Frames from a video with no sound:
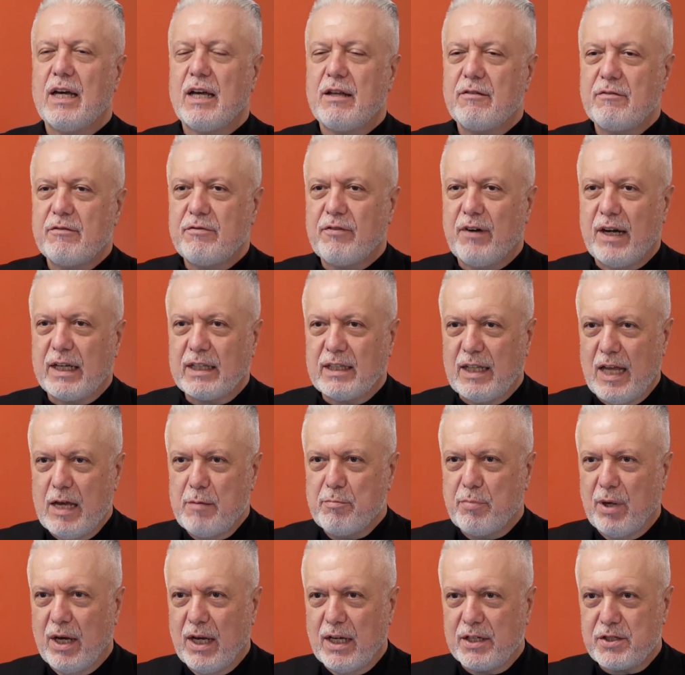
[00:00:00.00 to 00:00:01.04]
and Frank
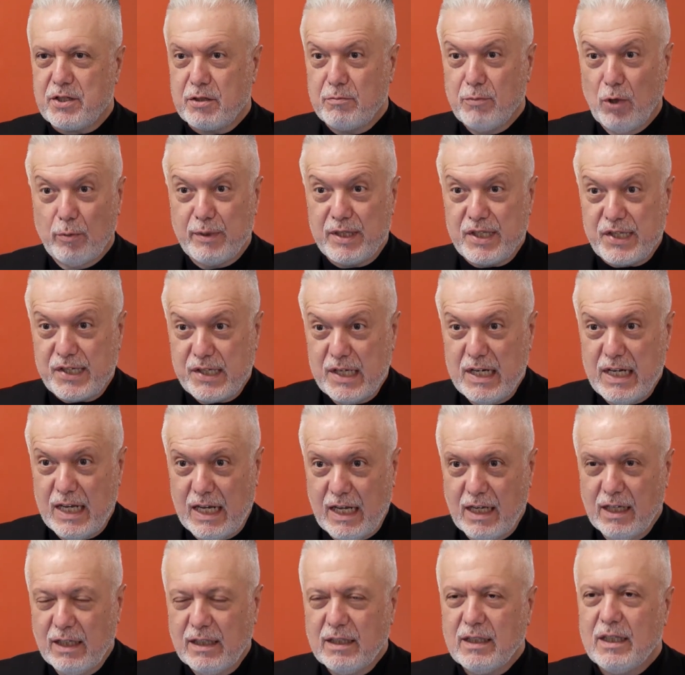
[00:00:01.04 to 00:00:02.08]
Lampard to Melbourne
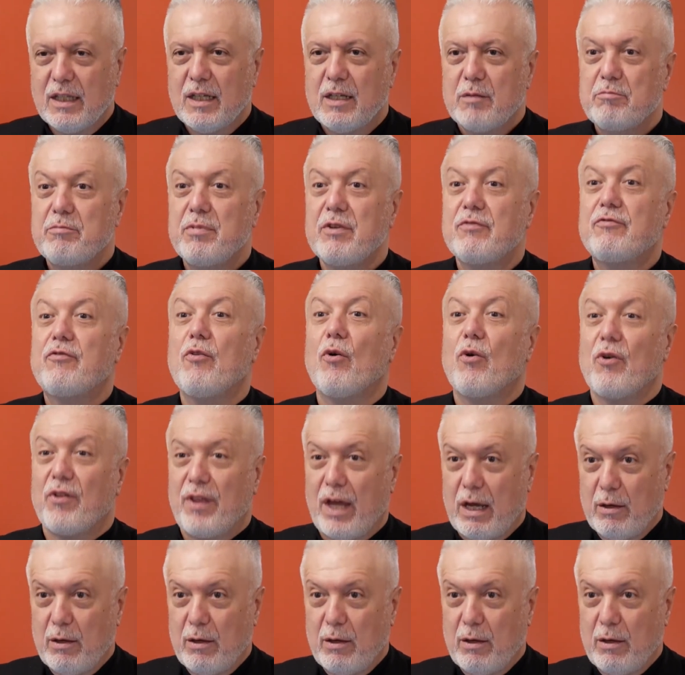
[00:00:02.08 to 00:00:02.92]
City before they